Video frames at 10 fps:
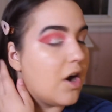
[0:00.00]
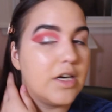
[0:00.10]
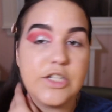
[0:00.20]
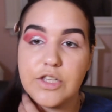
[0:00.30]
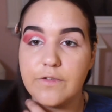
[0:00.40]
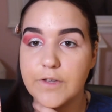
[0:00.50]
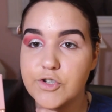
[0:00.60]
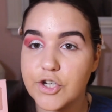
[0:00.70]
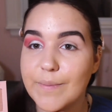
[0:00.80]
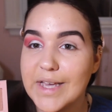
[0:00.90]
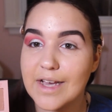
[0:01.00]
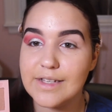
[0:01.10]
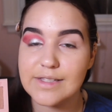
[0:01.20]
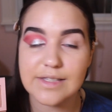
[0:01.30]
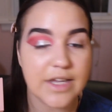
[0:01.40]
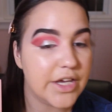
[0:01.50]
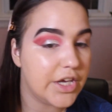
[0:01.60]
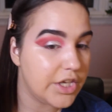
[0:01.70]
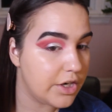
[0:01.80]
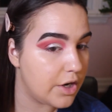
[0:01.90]
on into the future, because
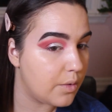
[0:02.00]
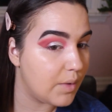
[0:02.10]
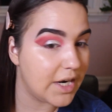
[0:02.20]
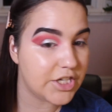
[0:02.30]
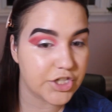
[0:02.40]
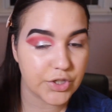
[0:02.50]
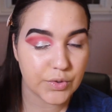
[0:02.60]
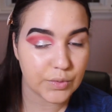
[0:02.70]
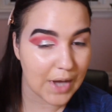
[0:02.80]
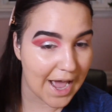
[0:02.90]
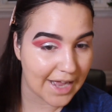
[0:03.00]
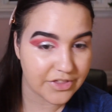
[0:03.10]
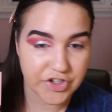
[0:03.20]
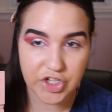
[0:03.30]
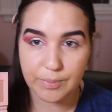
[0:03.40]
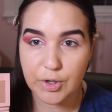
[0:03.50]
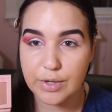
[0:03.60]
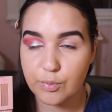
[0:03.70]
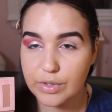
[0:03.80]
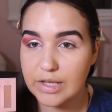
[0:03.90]
you know, when I do add the
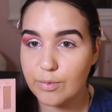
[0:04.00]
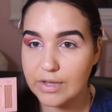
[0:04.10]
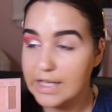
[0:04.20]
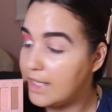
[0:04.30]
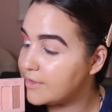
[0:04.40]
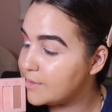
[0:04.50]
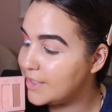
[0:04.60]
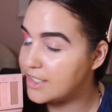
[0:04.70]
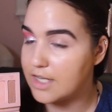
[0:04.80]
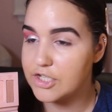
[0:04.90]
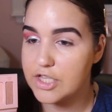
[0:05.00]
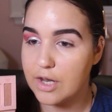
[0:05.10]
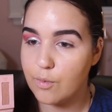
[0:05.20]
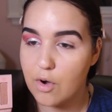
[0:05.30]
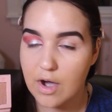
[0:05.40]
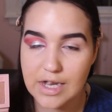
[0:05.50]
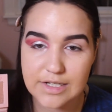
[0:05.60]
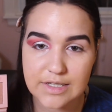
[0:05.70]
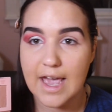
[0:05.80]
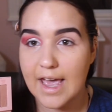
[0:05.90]
shimmer, it really gives me the touch that I
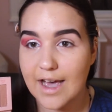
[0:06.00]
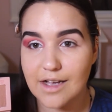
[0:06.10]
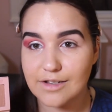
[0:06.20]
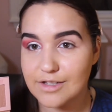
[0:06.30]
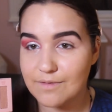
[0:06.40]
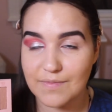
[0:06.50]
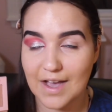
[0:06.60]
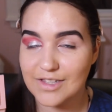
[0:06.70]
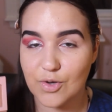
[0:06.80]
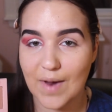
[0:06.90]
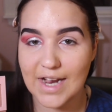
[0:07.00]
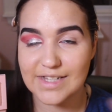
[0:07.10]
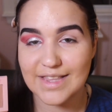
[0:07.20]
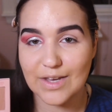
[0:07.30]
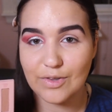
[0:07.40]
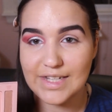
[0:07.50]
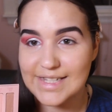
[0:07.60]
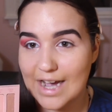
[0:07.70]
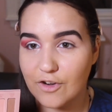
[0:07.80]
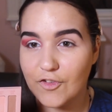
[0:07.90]
want, and that's great. The only
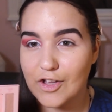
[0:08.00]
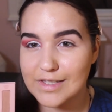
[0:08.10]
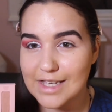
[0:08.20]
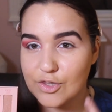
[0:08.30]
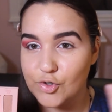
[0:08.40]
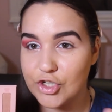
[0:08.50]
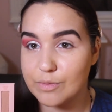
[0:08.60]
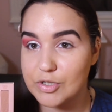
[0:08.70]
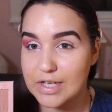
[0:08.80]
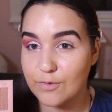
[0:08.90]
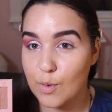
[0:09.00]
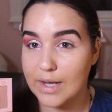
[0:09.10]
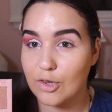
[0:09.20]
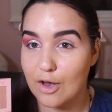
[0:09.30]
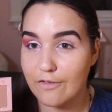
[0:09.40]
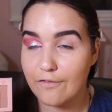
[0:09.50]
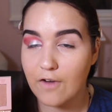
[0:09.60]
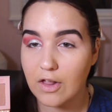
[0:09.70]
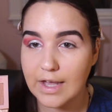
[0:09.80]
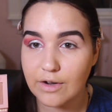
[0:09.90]
downfall is that those shimmers have quite a lot of
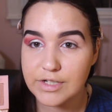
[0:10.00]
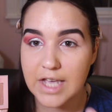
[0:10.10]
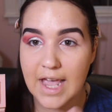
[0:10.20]
fallout